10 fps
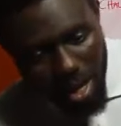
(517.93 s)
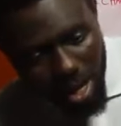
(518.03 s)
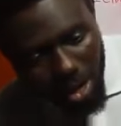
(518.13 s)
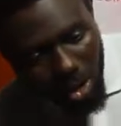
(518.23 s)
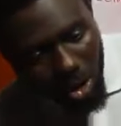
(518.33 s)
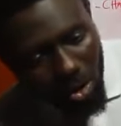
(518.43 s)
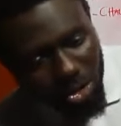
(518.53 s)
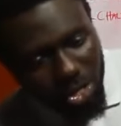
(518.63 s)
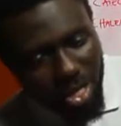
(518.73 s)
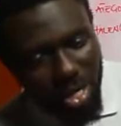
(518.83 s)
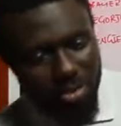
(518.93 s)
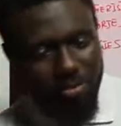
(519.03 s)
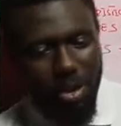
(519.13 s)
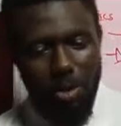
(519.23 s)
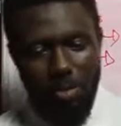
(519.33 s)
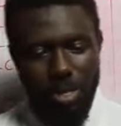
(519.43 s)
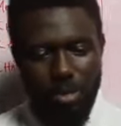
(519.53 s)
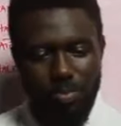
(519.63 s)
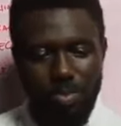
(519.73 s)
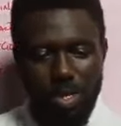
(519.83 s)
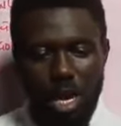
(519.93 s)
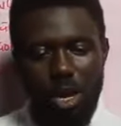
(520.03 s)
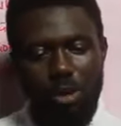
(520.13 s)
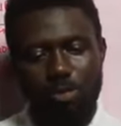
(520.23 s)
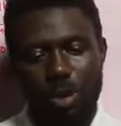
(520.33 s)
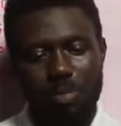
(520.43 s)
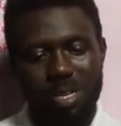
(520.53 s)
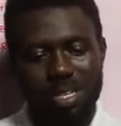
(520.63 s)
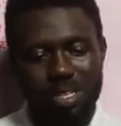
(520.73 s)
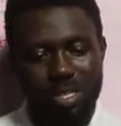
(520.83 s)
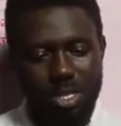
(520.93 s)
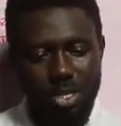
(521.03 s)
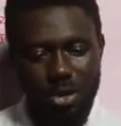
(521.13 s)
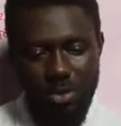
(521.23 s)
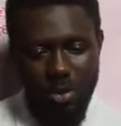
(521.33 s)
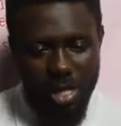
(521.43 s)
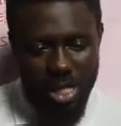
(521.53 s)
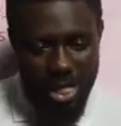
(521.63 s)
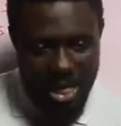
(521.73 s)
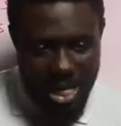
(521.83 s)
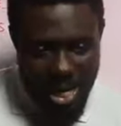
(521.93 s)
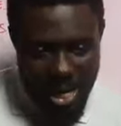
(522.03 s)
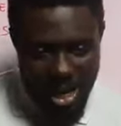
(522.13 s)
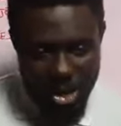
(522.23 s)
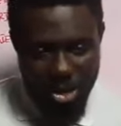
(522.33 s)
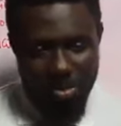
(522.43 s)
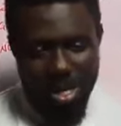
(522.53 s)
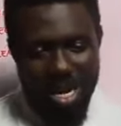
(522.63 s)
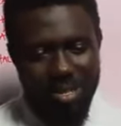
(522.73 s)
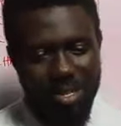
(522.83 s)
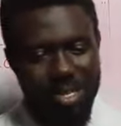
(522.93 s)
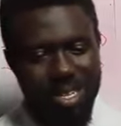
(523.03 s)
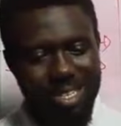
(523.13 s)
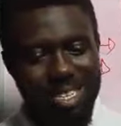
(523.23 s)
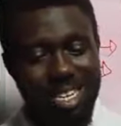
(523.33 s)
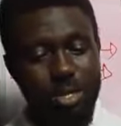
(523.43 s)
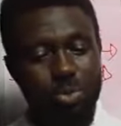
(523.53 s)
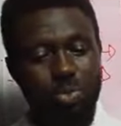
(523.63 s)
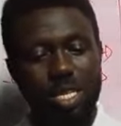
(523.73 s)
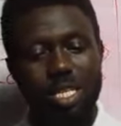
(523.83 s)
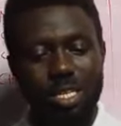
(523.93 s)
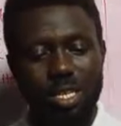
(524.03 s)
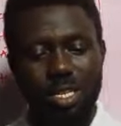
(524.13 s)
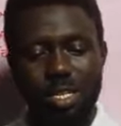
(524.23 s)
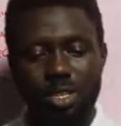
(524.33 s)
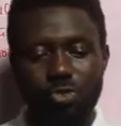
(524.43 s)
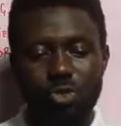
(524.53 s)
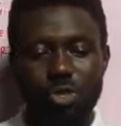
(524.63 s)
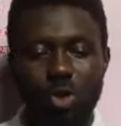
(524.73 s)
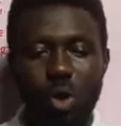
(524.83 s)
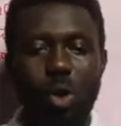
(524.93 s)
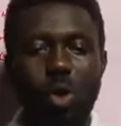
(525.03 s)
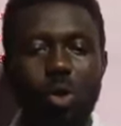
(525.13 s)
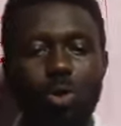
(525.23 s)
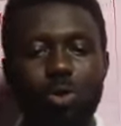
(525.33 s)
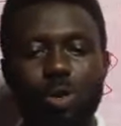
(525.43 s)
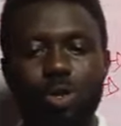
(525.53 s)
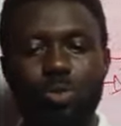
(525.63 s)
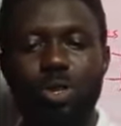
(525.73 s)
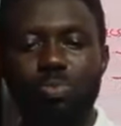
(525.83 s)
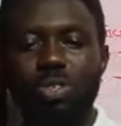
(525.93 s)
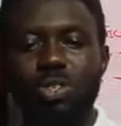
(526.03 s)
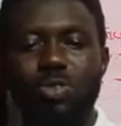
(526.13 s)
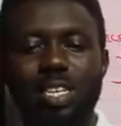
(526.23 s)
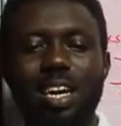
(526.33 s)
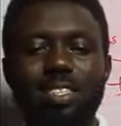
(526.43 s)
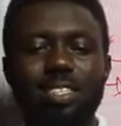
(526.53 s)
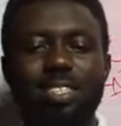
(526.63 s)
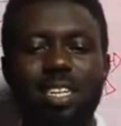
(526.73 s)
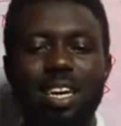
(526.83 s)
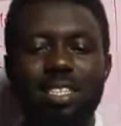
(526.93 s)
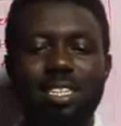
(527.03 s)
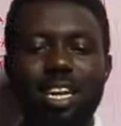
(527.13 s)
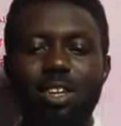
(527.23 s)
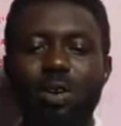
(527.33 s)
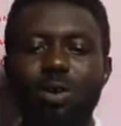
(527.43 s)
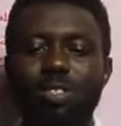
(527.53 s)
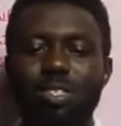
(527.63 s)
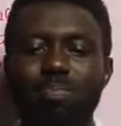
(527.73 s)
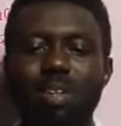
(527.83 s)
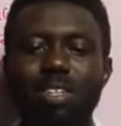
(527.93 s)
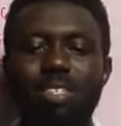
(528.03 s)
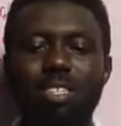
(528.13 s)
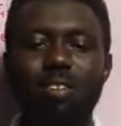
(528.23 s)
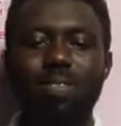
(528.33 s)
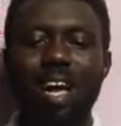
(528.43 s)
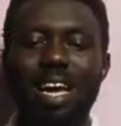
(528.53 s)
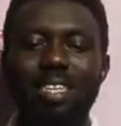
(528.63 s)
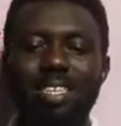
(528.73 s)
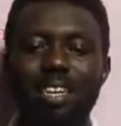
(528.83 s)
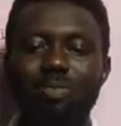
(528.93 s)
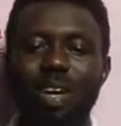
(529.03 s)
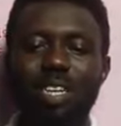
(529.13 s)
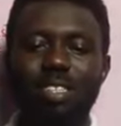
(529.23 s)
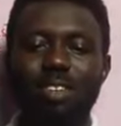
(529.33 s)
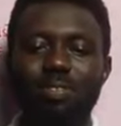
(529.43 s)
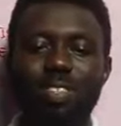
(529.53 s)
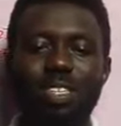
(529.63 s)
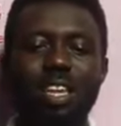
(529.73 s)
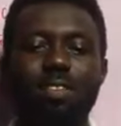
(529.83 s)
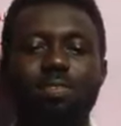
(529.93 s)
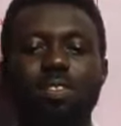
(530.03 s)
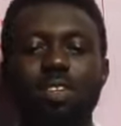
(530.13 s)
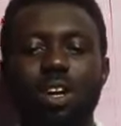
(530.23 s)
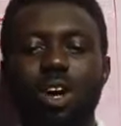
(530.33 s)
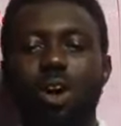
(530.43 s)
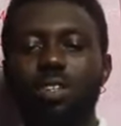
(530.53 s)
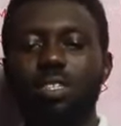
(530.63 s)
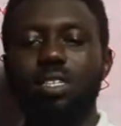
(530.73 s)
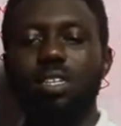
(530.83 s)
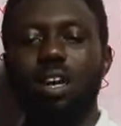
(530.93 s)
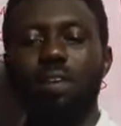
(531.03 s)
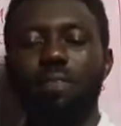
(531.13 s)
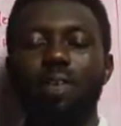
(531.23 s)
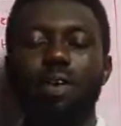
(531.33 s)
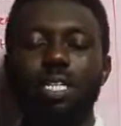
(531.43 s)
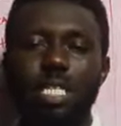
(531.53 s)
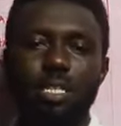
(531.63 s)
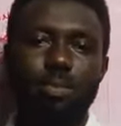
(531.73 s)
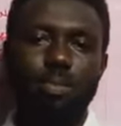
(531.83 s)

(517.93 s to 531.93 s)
ecological environment. Our environment is deteriorating and human existence is threatened. Industries all over the world produce gases that cause the melting of ice and rising of sea level, causing flooding.